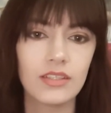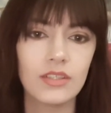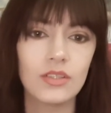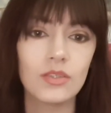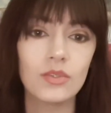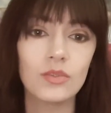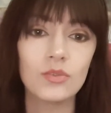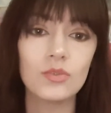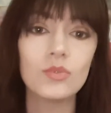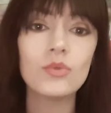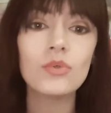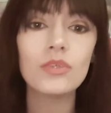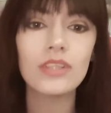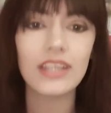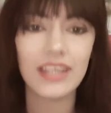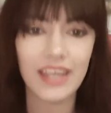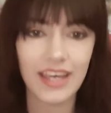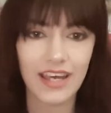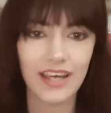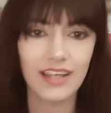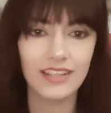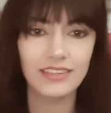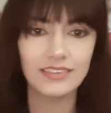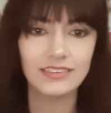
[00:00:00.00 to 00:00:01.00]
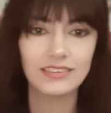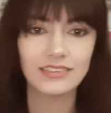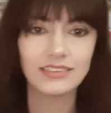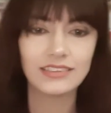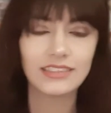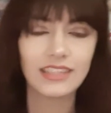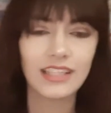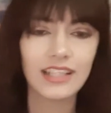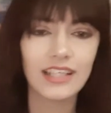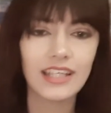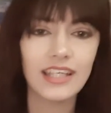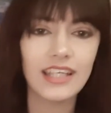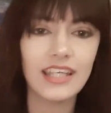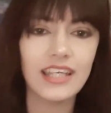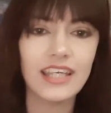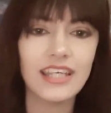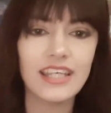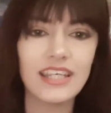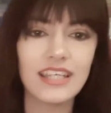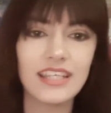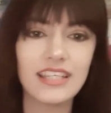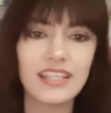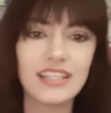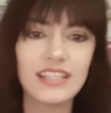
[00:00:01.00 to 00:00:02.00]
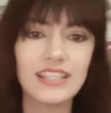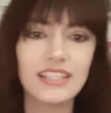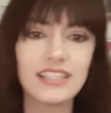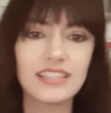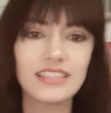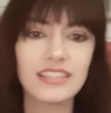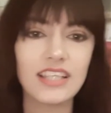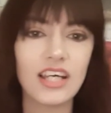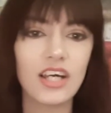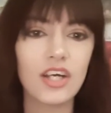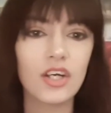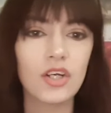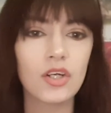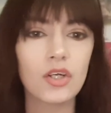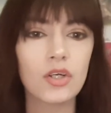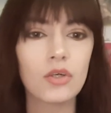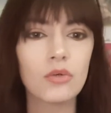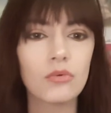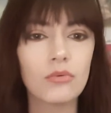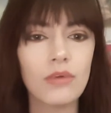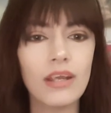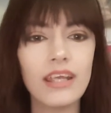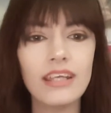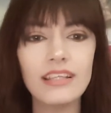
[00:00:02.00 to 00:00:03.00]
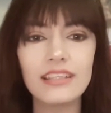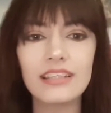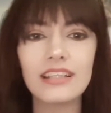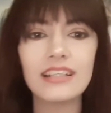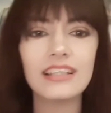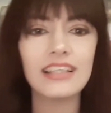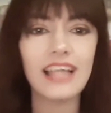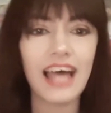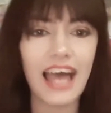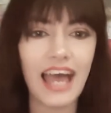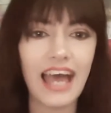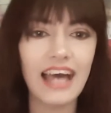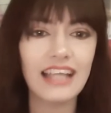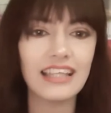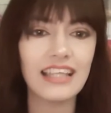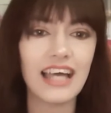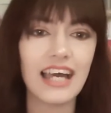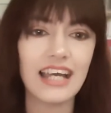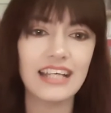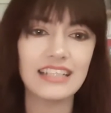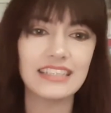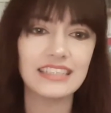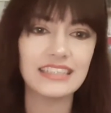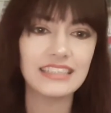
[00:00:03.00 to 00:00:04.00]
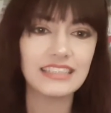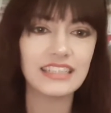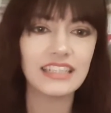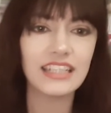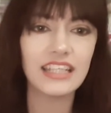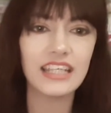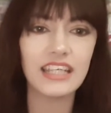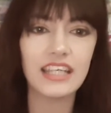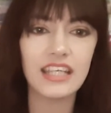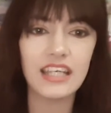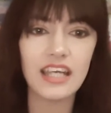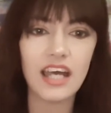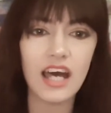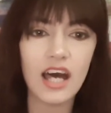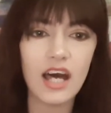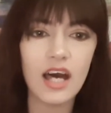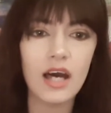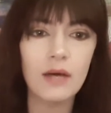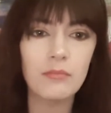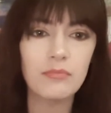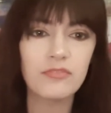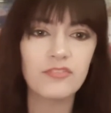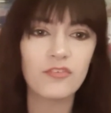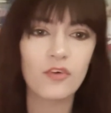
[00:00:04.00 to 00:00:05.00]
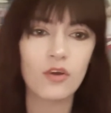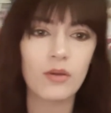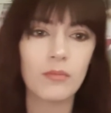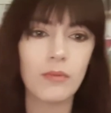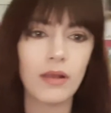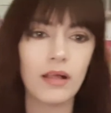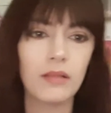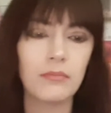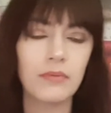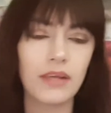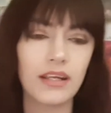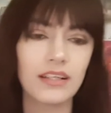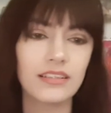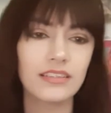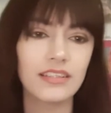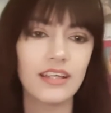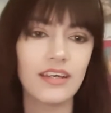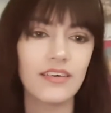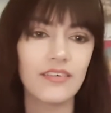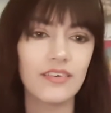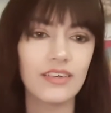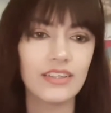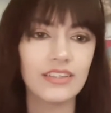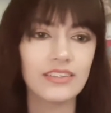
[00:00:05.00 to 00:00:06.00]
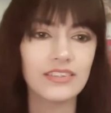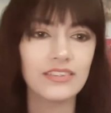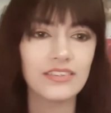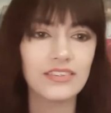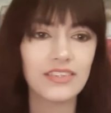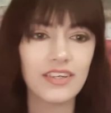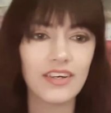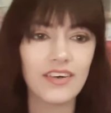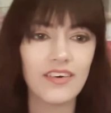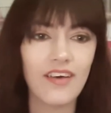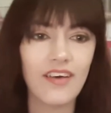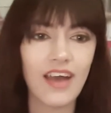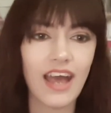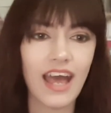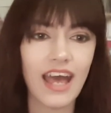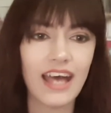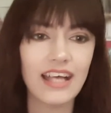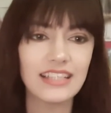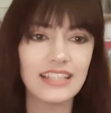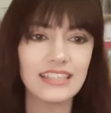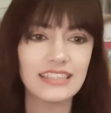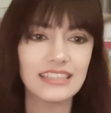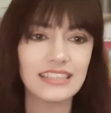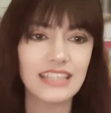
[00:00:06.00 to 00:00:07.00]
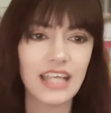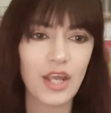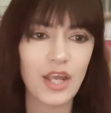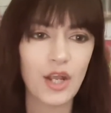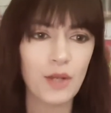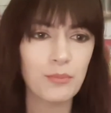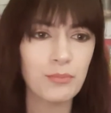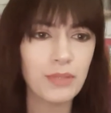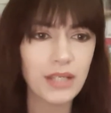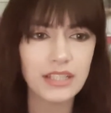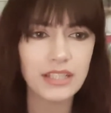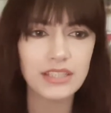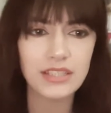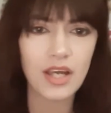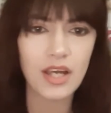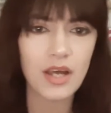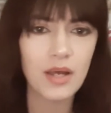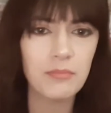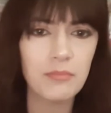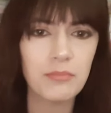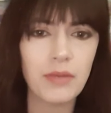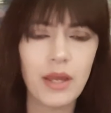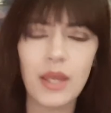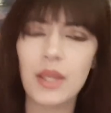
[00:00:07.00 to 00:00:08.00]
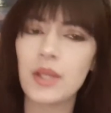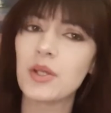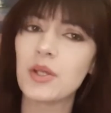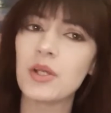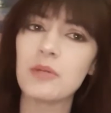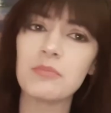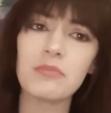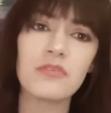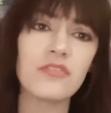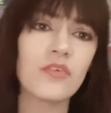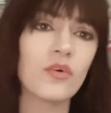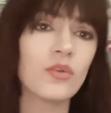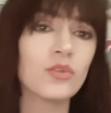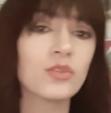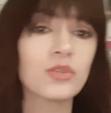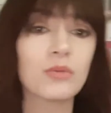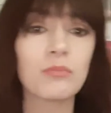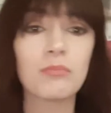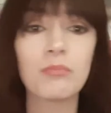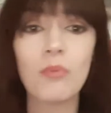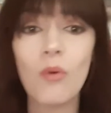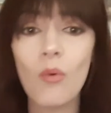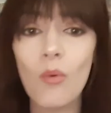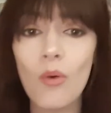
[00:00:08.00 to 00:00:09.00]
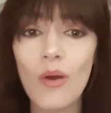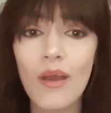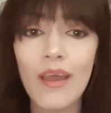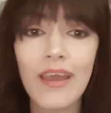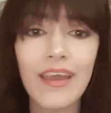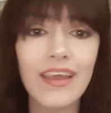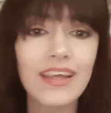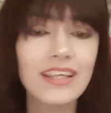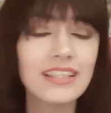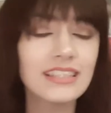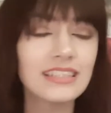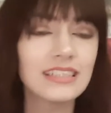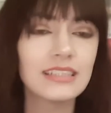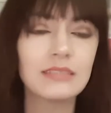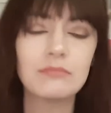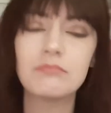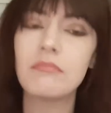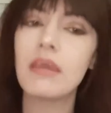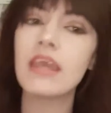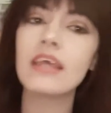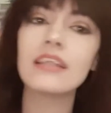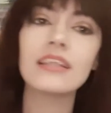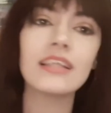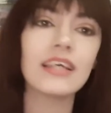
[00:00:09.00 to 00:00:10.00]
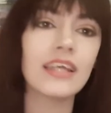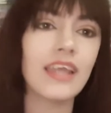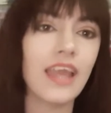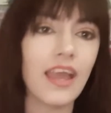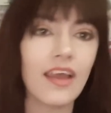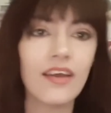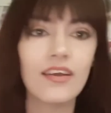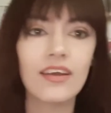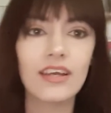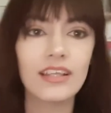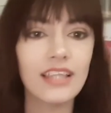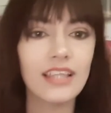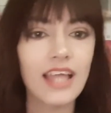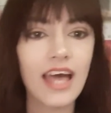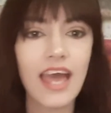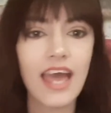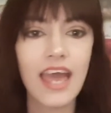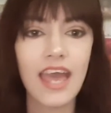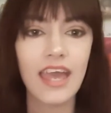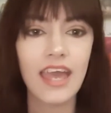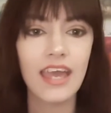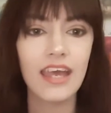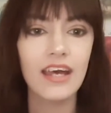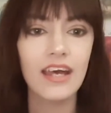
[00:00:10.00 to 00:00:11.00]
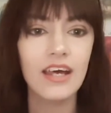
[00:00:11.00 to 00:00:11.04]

Julia is a great little ally, sticking up for Alberto and Luca as they are picked on by a group of older boys, mainly Ercole,